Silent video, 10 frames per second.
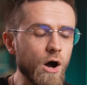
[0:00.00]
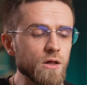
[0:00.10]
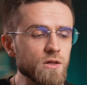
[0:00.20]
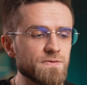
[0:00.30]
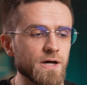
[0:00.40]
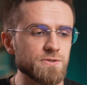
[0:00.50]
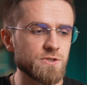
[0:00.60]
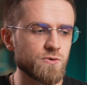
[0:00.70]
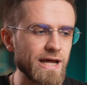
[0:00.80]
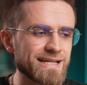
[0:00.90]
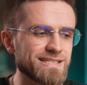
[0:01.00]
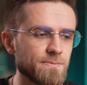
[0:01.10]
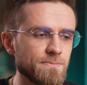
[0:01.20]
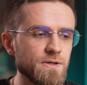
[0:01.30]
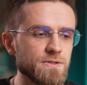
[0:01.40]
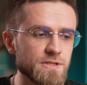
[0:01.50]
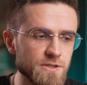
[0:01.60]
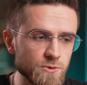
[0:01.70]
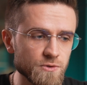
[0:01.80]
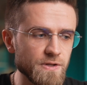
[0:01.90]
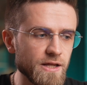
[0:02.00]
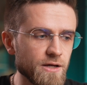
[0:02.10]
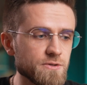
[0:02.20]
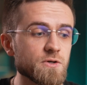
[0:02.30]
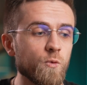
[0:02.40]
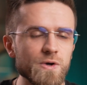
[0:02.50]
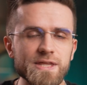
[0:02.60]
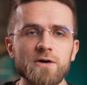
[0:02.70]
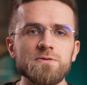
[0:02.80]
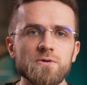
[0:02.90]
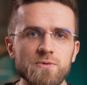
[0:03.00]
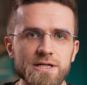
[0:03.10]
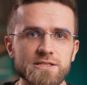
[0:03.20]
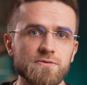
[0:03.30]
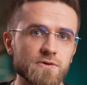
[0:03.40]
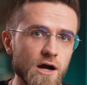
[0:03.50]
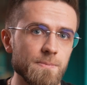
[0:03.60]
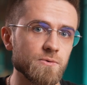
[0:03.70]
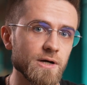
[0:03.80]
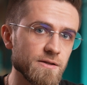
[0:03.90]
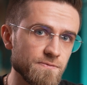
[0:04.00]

All of those tracks can be used in your videos without the risk of copyright